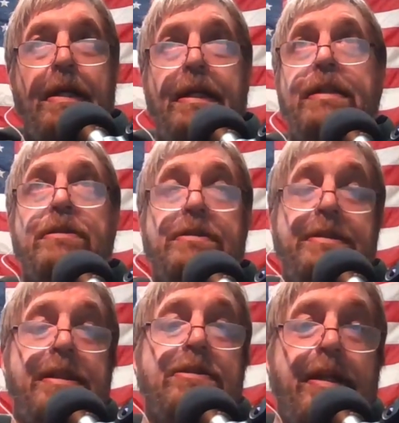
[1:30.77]
It's
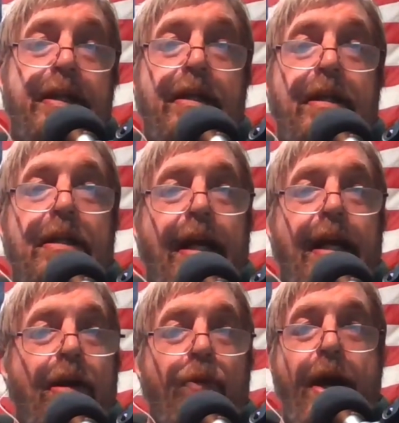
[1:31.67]
essentially
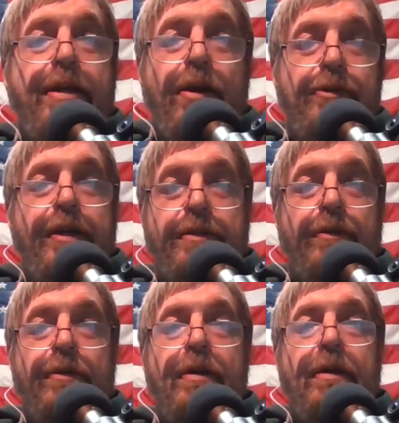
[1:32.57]
like a radio
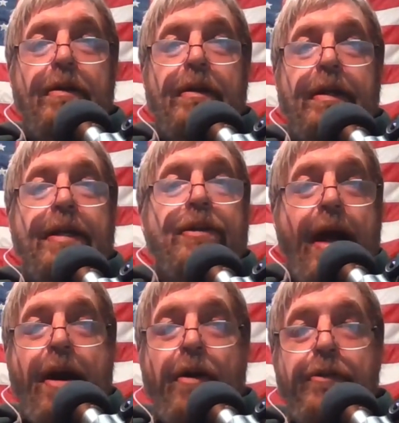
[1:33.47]
signal in your
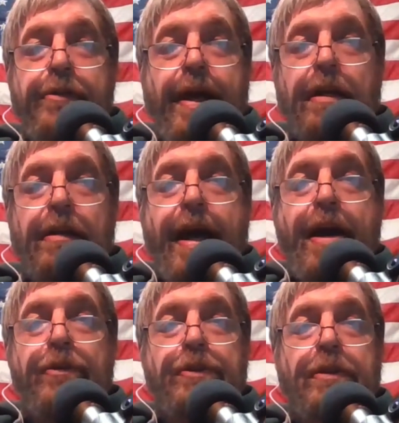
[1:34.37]
house that
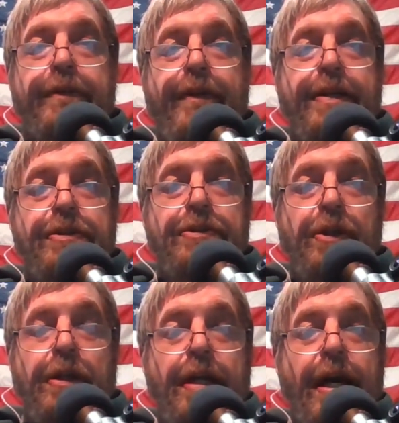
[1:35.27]
allows your devices to
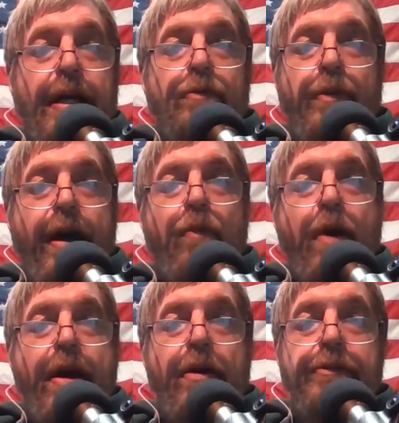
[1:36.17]
connect without
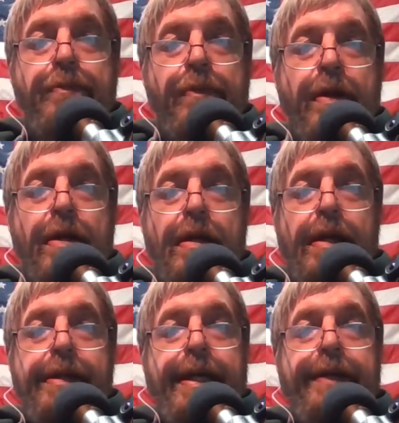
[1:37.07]
wires.
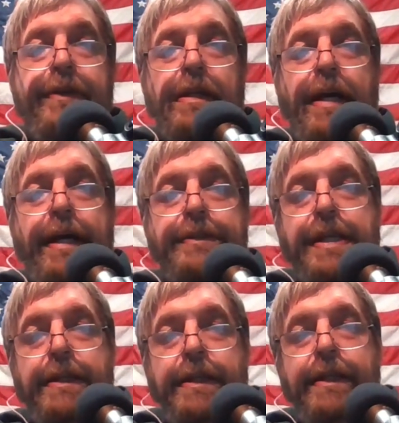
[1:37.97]
Think of it as
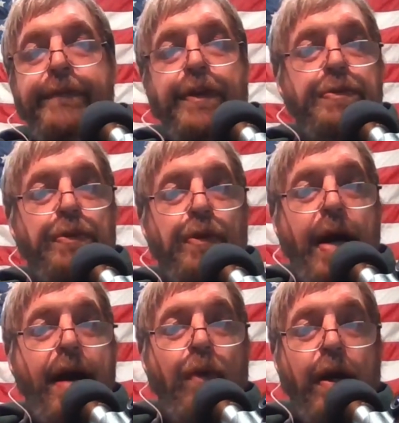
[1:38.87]
an invisible
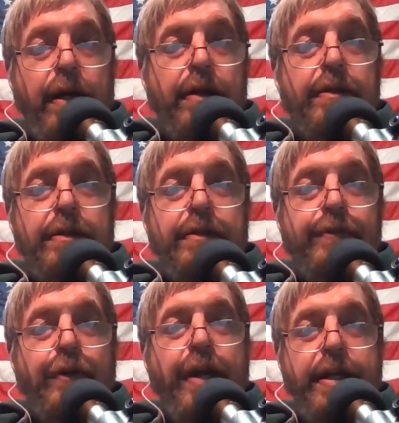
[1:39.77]
highway
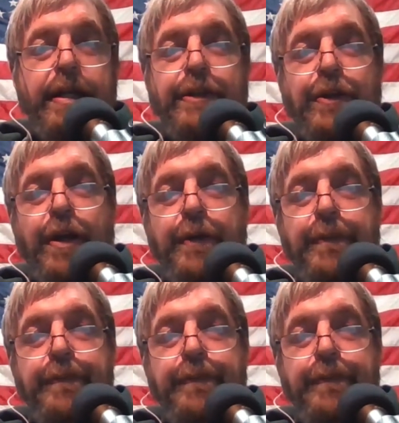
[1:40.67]
for data in your home.